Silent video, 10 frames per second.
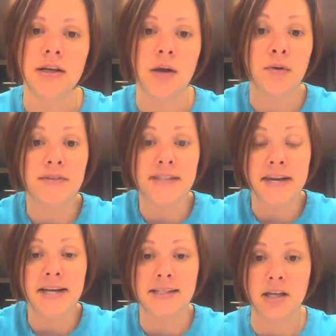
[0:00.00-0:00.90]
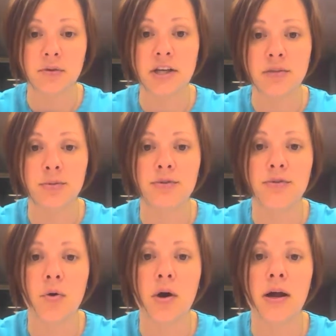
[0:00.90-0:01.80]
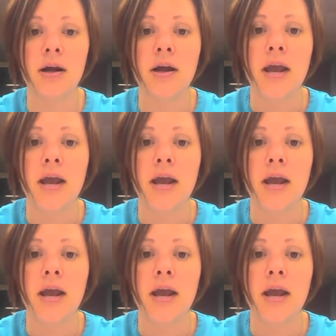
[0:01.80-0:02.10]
Now we've studied acceleration before,